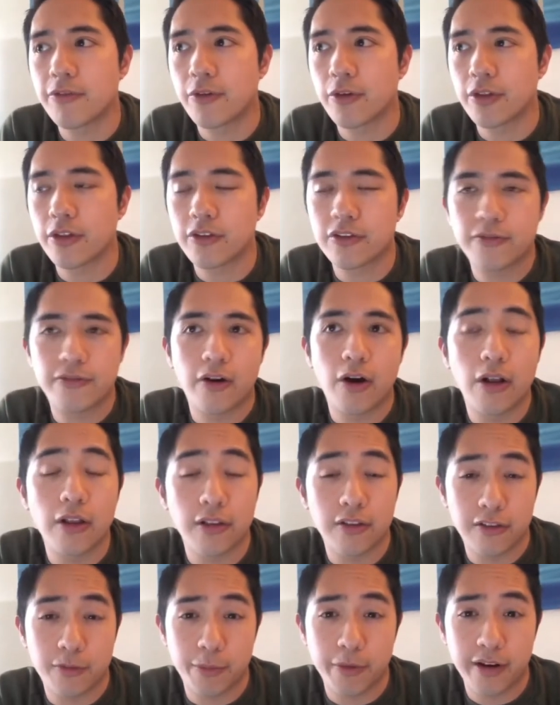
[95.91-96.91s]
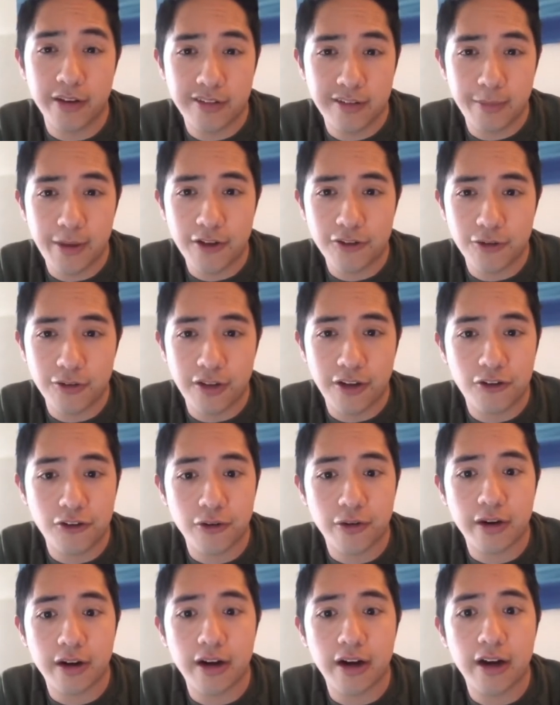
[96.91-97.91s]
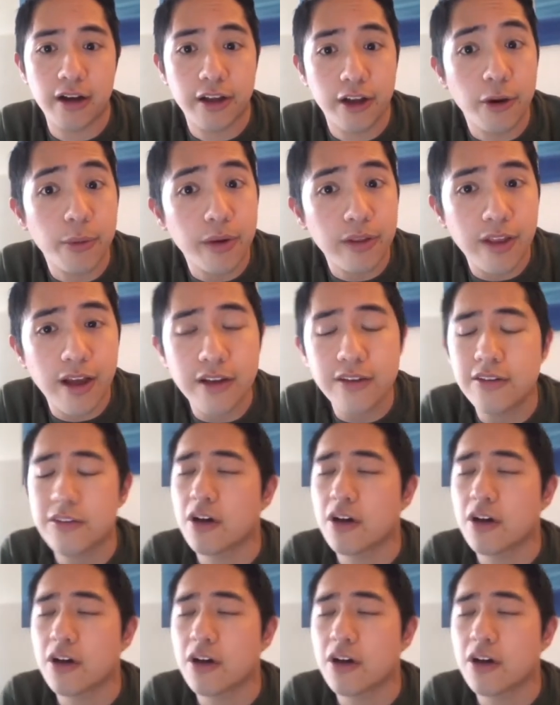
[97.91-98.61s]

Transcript: for this fall and spring semester that you're uh, here with us.